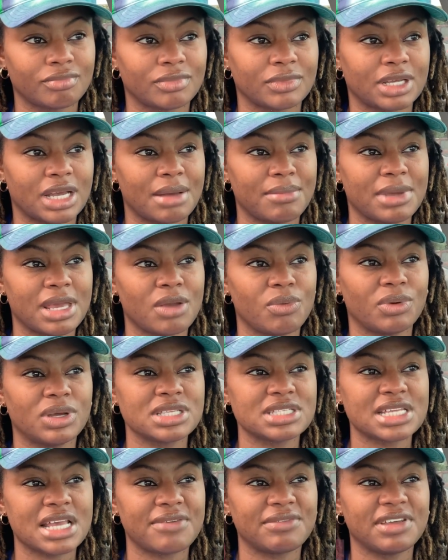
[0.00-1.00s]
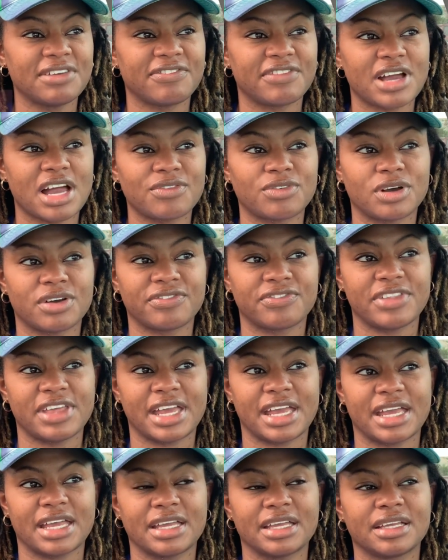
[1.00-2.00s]
I made $175 off
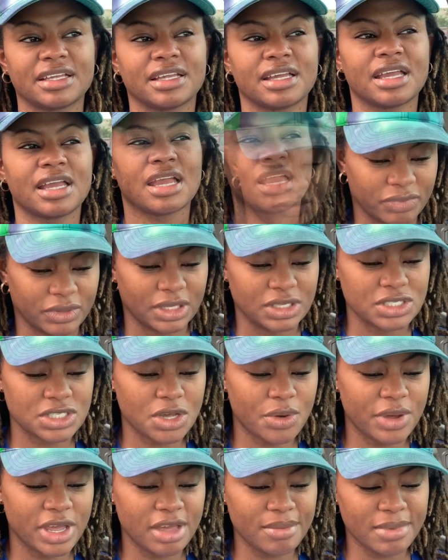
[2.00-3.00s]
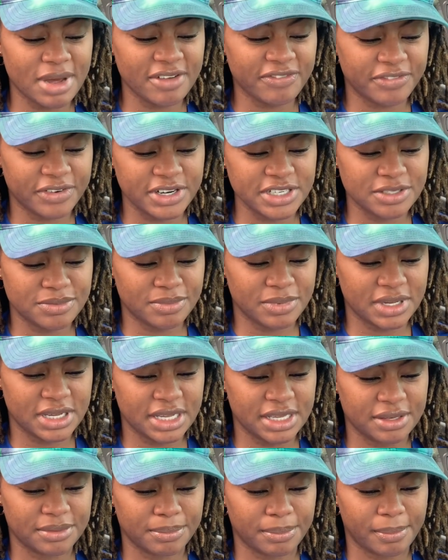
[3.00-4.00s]
that. So in my first
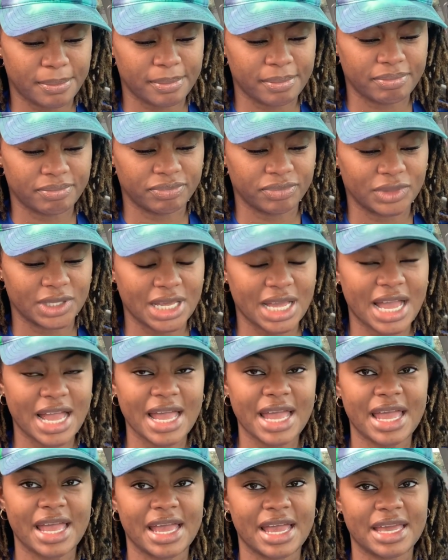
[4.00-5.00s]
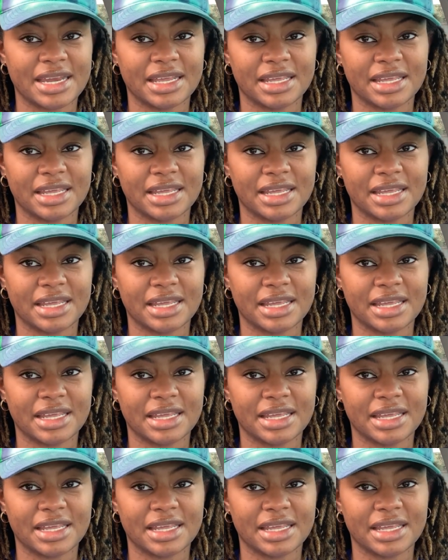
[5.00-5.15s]
month, I had